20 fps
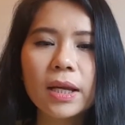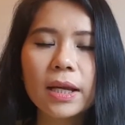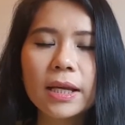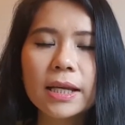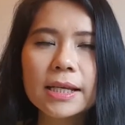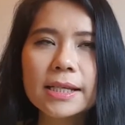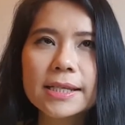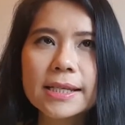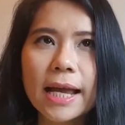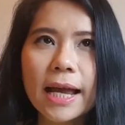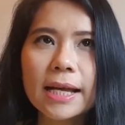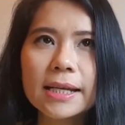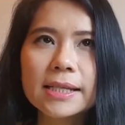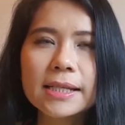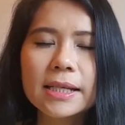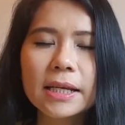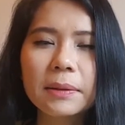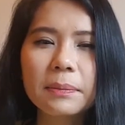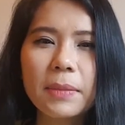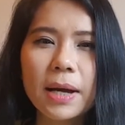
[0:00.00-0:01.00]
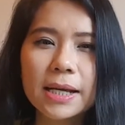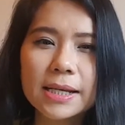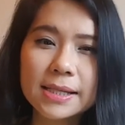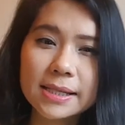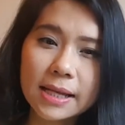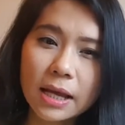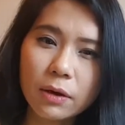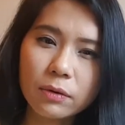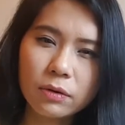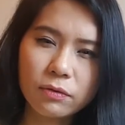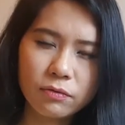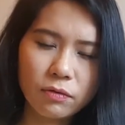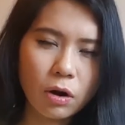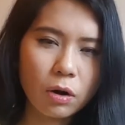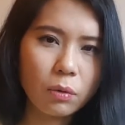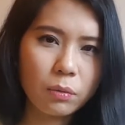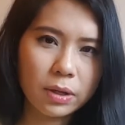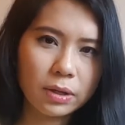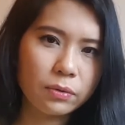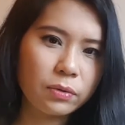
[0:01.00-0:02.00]
is asking myself the
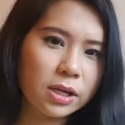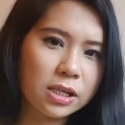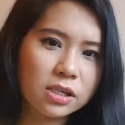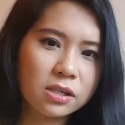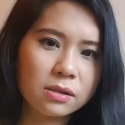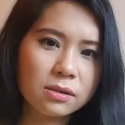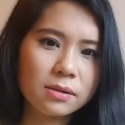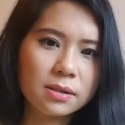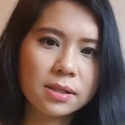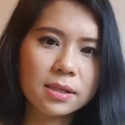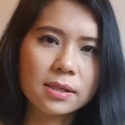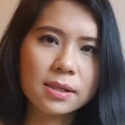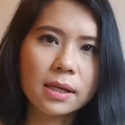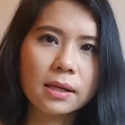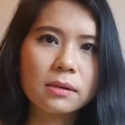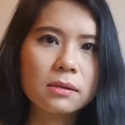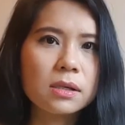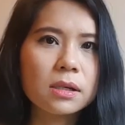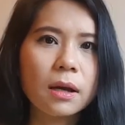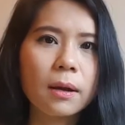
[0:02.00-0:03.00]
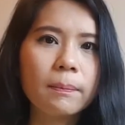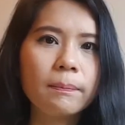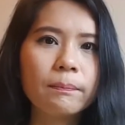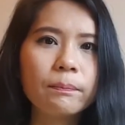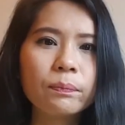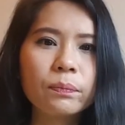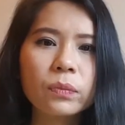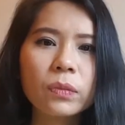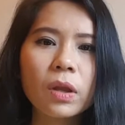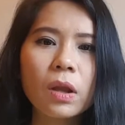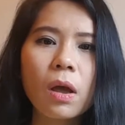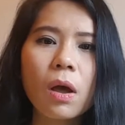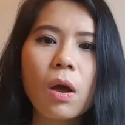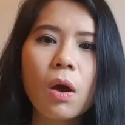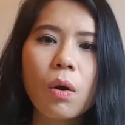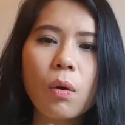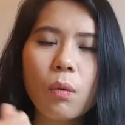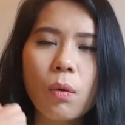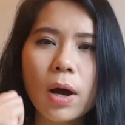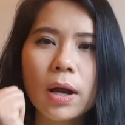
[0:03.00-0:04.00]
following questions, such as
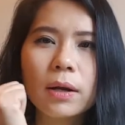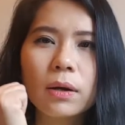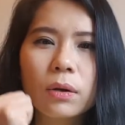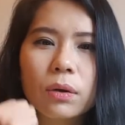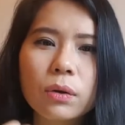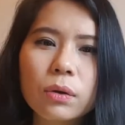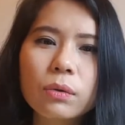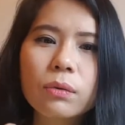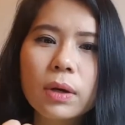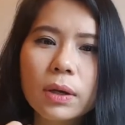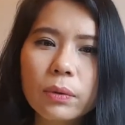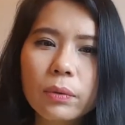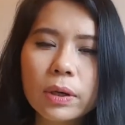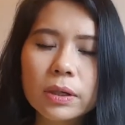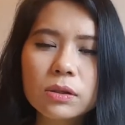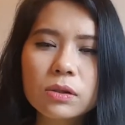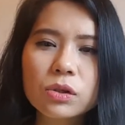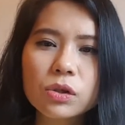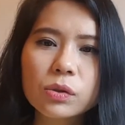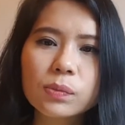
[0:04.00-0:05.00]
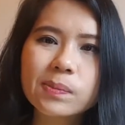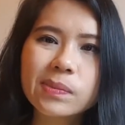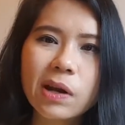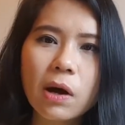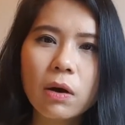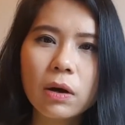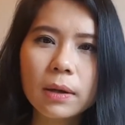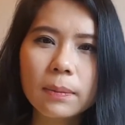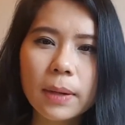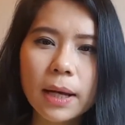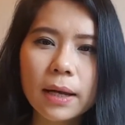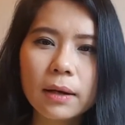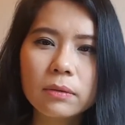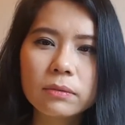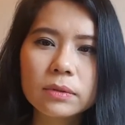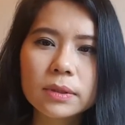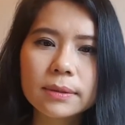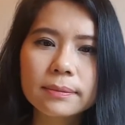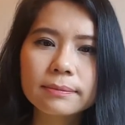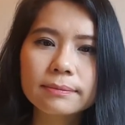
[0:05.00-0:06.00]
what do I want to blog
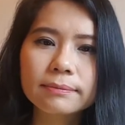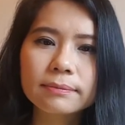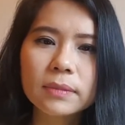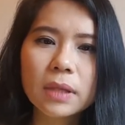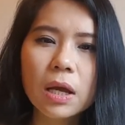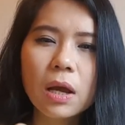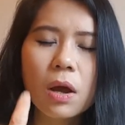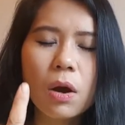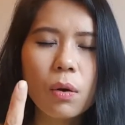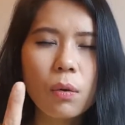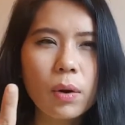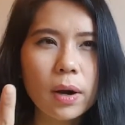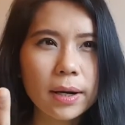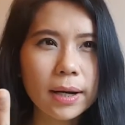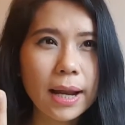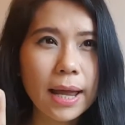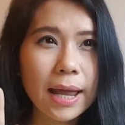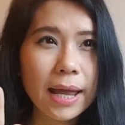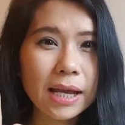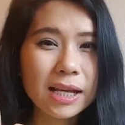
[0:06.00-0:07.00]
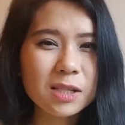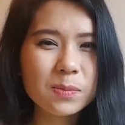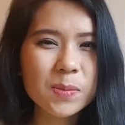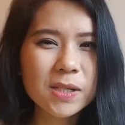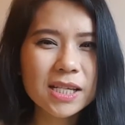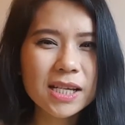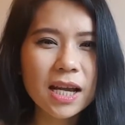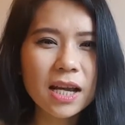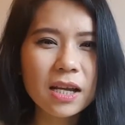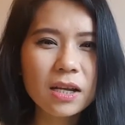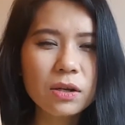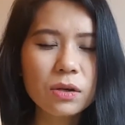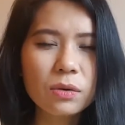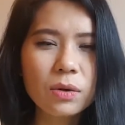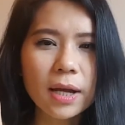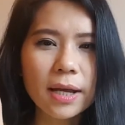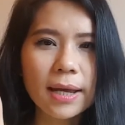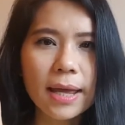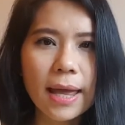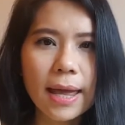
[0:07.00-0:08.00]
about? What expertise
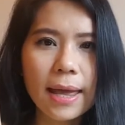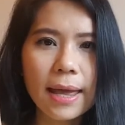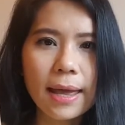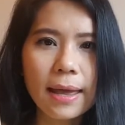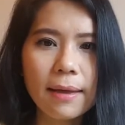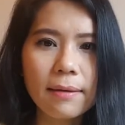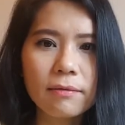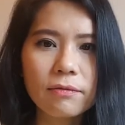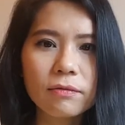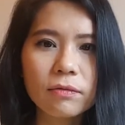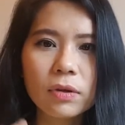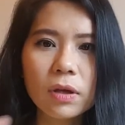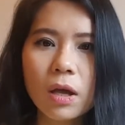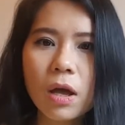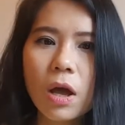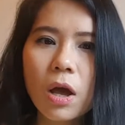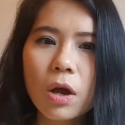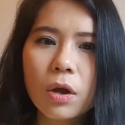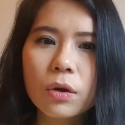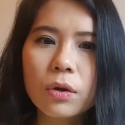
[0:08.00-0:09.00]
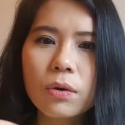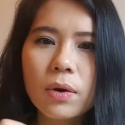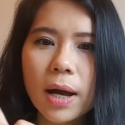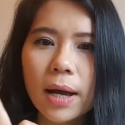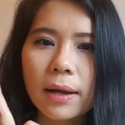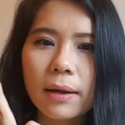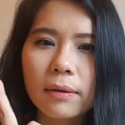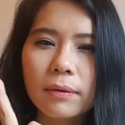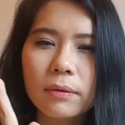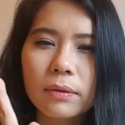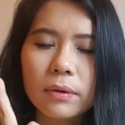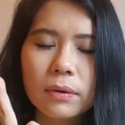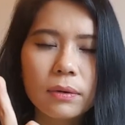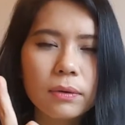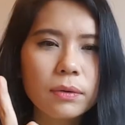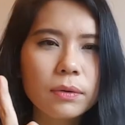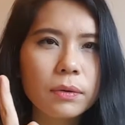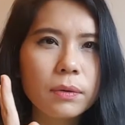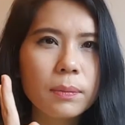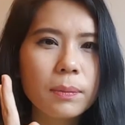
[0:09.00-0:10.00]
do I have?
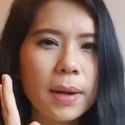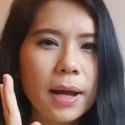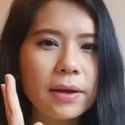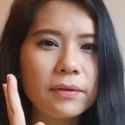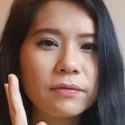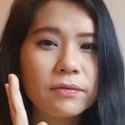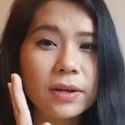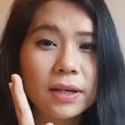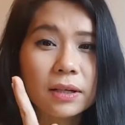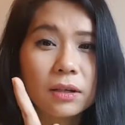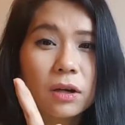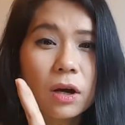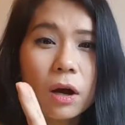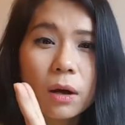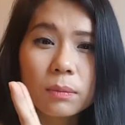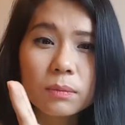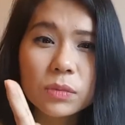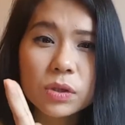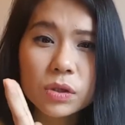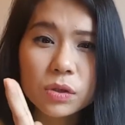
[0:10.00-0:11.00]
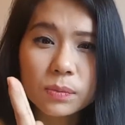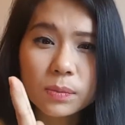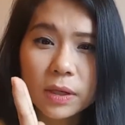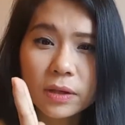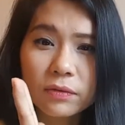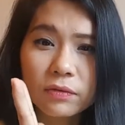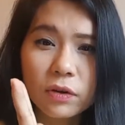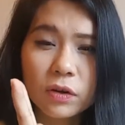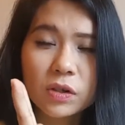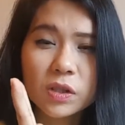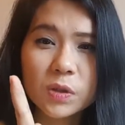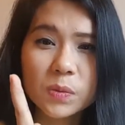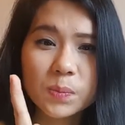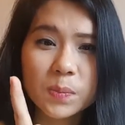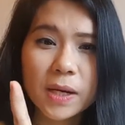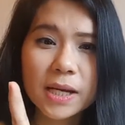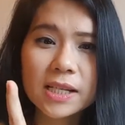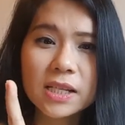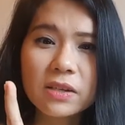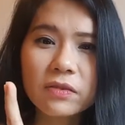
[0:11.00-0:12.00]
Do my friends come to me for
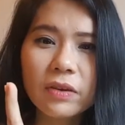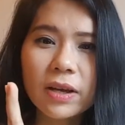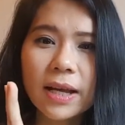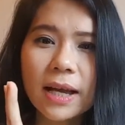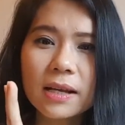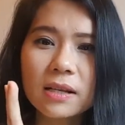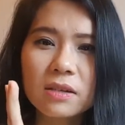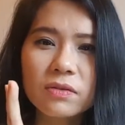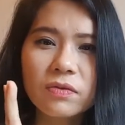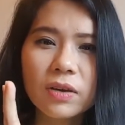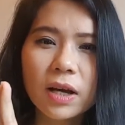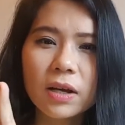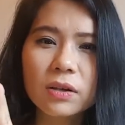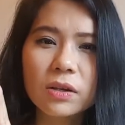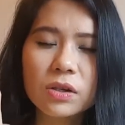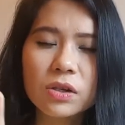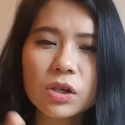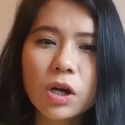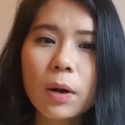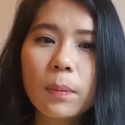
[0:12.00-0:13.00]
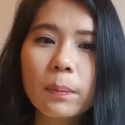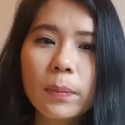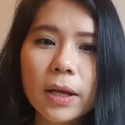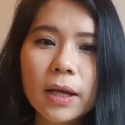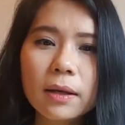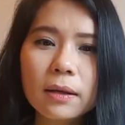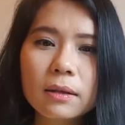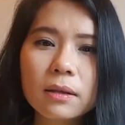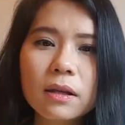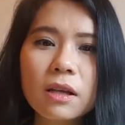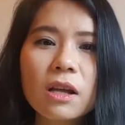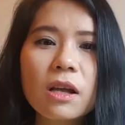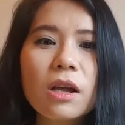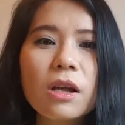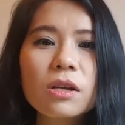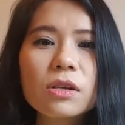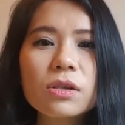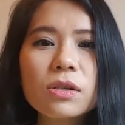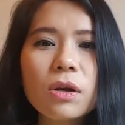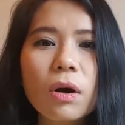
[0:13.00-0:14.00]
specific and final topic?
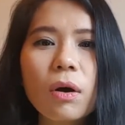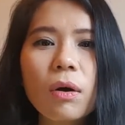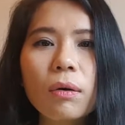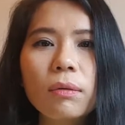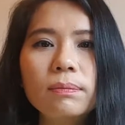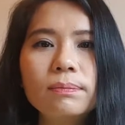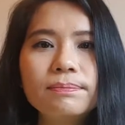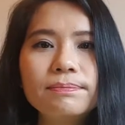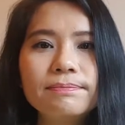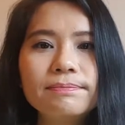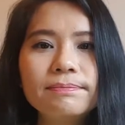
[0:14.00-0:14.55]
So